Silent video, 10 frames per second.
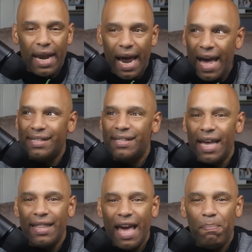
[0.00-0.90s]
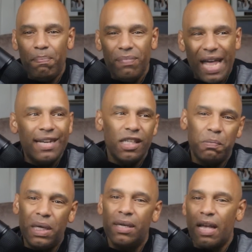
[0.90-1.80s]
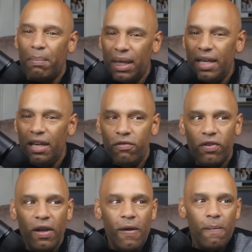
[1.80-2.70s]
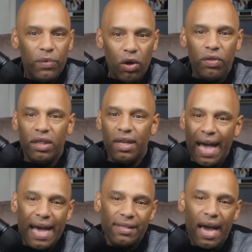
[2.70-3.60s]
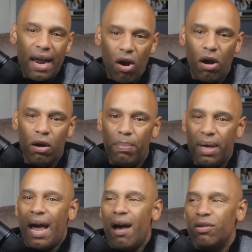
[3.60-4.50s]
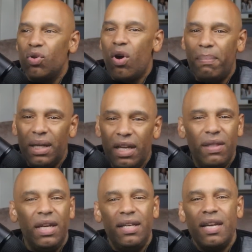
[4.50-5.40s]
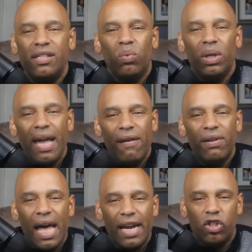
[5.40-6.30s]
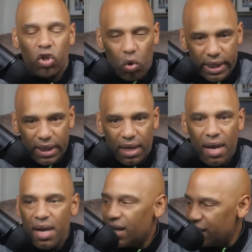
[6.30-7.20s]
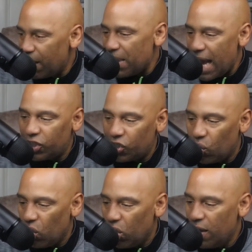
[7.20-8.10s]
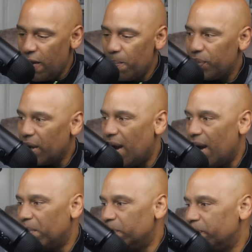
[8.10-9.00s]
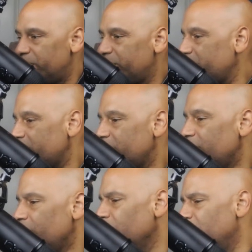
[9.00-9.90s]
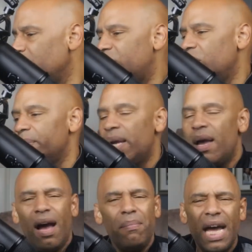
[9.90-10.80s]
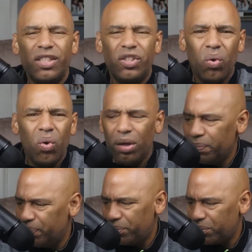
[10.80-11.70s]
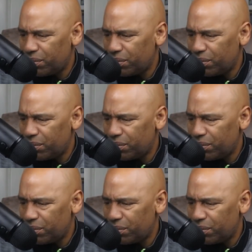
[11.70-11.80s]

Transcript: And I say that not just because I believe you know that the guy's got heart, but also I believe that he doesn't really have a lot of choice because I'm not sure. Um, you know, excuse me, I'm not sure